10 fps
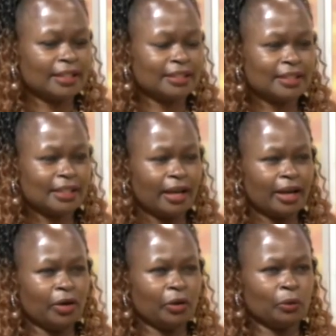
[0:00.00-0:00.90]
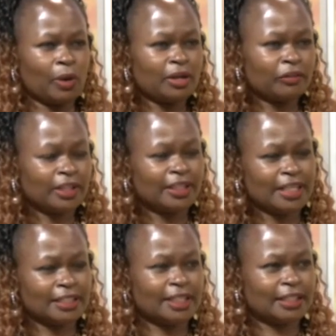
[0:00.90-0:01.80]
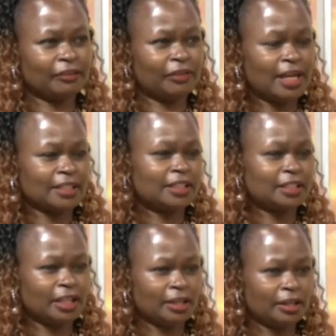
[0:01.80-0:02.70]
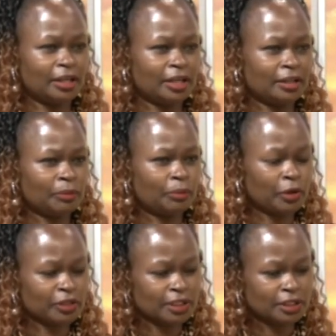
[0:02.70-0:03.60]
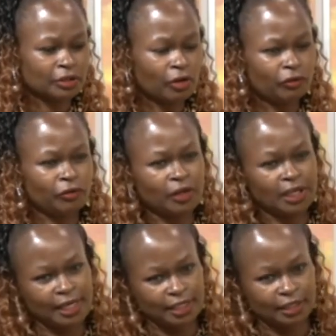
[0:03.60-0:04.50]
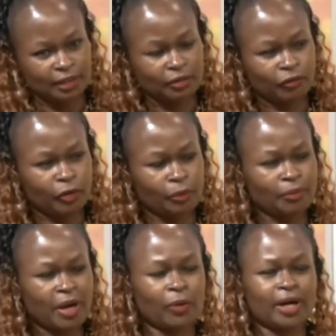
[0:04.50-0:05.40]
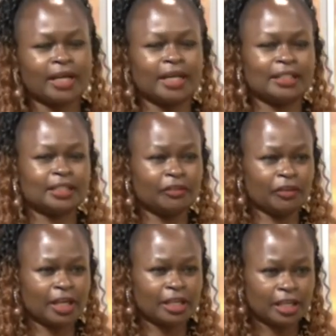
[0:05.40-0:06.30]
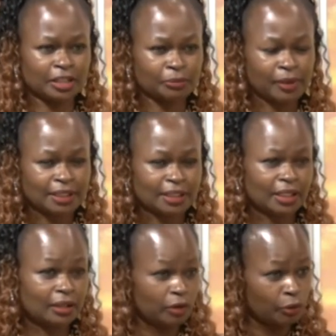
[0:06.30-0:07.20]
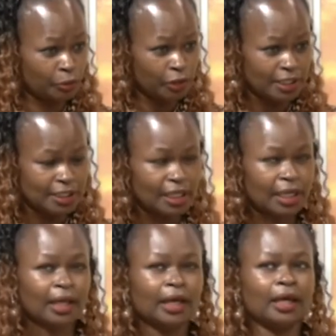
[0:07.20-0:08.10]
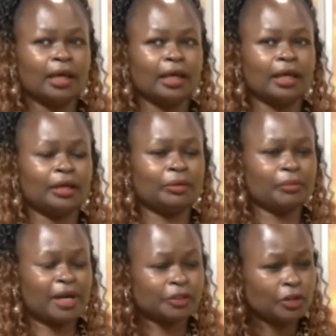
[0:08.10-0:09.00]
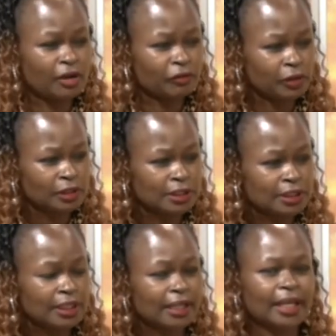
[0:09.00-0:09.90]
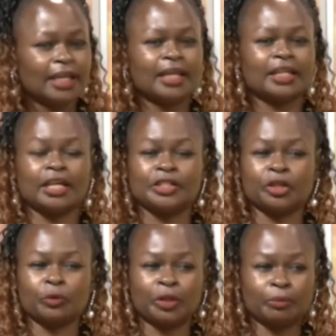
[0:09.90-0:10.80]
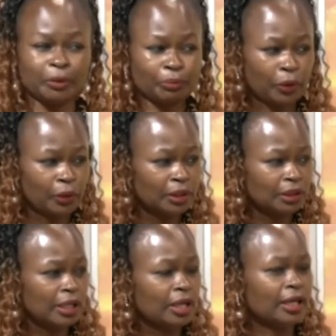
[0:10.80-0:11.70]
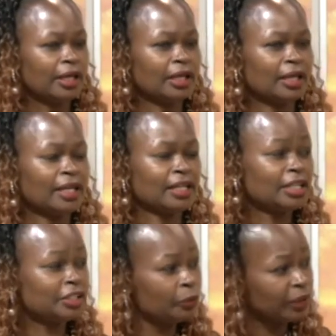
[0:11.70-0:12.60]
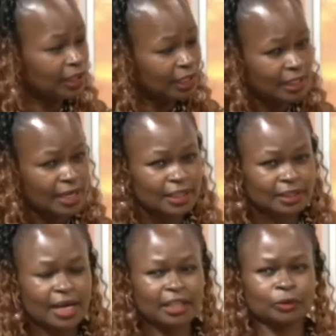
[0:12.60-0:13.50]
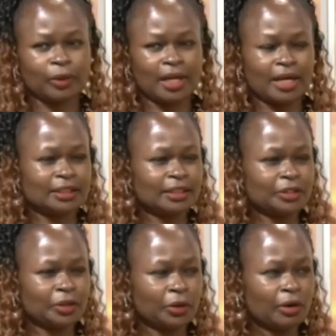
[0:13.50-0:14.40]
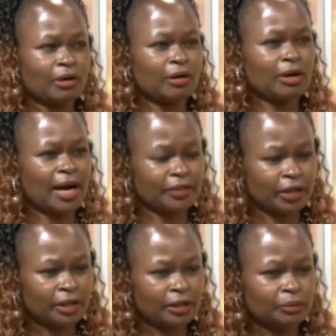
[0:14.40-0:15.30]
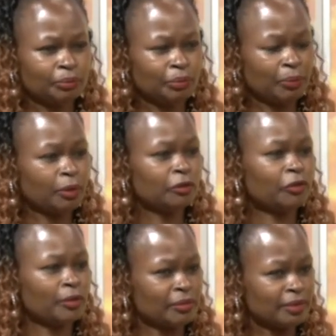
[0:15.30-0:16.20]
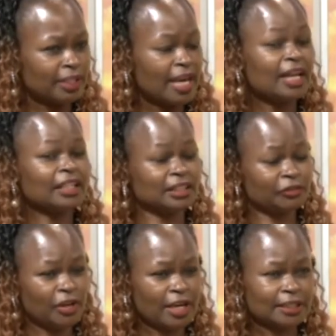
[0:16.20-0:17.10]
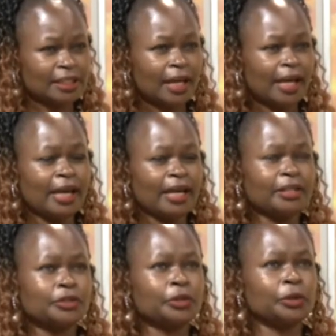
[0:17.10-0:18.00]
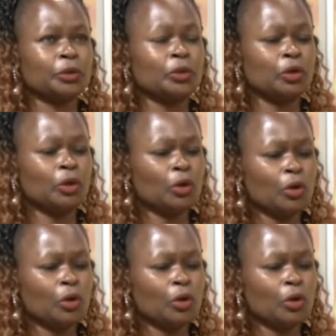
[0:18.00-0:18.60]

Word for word: And one of the things that I've learned in, in the process of learning from my work in civic engagement, mm-hmm. in the community, mm. in my travels, in engaging with people, in engaging with leaders, as well as, you know, other people from the other spheres, is to